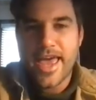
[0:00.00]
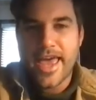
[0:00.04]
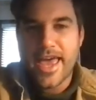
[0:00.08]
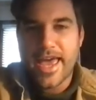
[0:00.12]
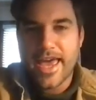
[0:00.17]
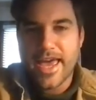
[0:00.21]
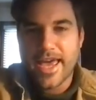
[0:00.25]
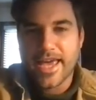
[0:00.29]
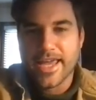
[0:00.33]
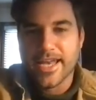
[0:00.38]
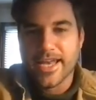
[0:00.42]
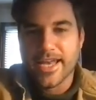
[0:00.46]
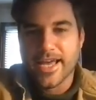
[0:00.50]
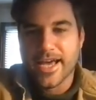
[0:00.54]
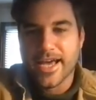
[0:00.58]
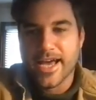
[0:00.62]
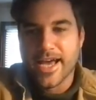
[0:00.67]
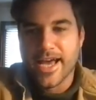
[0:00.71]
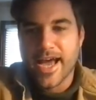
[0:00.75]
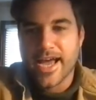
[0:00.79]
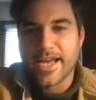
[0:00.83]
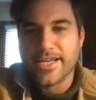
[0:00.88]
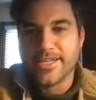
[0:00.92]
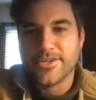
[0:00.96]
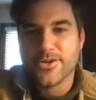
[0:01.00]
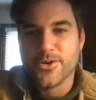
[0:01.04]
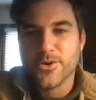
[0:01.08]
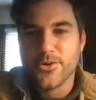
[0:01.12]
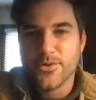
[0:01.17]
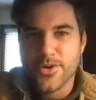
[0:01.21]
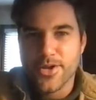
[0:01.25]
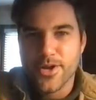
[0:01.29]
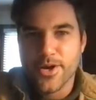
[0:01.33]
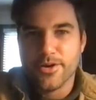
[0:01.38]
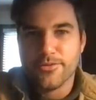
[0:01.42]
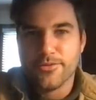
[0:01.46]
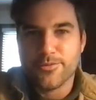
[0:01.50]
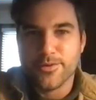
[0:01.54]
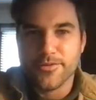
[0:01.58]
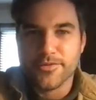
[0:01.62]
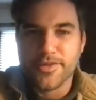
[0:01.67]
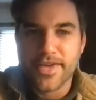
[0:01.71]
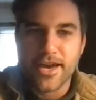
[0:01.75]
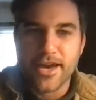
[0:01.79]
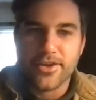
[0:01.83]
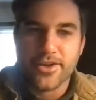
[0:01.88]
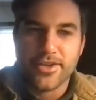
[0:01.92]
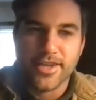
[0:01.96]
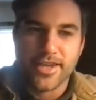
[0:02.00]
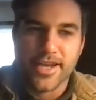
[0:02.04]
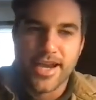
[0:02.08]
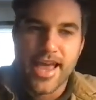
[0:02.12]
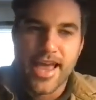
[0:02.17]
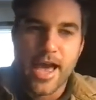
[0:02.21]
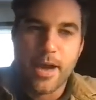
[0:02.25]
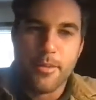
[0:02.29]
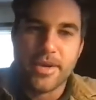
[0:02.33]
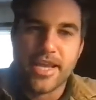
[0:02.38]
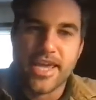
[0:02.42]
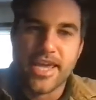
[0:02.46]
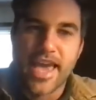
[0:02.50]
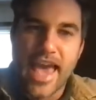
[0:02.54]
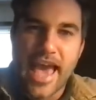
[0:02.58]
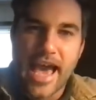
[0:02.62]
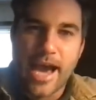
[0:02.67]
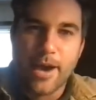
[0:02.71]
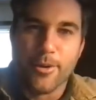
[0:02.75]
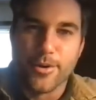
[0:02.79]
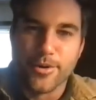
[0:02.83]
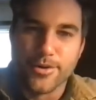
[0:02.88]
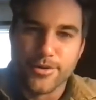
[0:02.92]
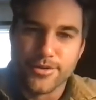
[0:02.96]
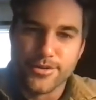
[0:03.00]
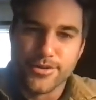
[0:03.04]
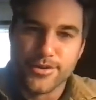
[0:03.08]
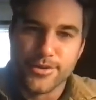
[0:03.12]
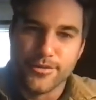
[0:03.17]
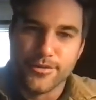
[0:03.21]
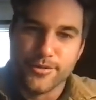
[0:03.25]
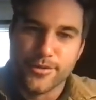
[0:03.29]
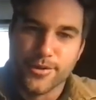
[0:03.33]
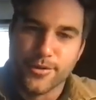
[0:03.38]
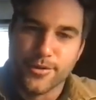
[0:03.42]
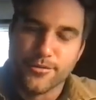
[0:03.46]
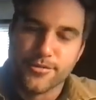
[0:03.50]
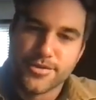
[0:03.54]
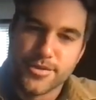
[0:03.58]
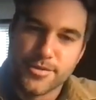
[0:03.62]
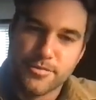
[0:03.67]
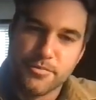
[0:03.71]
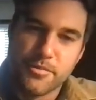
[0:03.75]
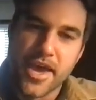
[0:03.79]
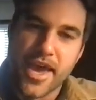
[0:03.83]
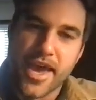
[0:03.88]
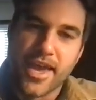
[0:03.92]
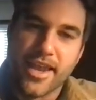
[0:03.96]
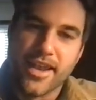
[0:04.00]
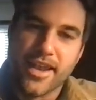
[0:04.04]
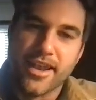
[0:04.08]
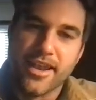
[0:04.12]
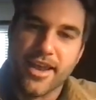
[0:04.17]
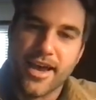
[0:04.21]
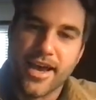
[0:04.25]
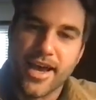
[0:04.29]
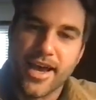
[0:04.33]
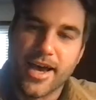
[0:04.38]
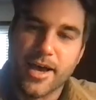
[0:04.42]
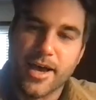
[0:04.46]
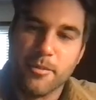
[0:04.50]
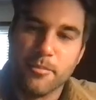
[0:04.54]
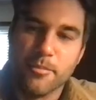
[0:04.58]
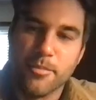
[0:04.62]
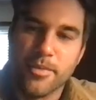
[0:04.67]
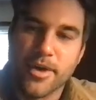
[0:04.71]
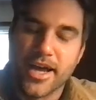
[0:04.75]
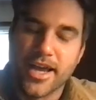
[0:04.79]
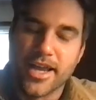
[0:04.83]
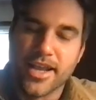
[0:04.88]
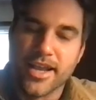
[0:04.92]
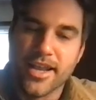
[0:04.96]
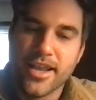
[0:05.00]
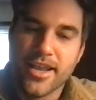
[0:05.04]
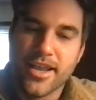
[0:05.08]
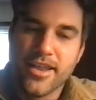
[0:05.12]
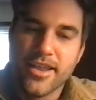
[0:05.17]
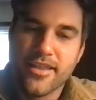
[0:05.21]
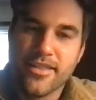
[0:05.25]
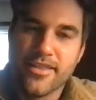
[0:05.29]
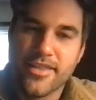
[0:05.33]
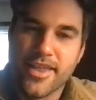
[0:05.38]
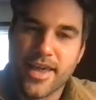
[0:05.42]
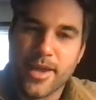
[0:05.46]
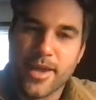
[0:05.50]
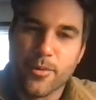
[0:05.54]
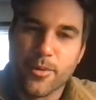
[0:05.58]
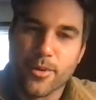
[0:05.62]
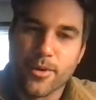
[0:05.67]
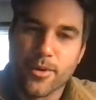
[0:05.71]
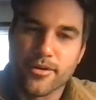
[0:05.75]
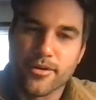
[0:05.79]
And I don't know if we've calculated how many hours you've spent, but they were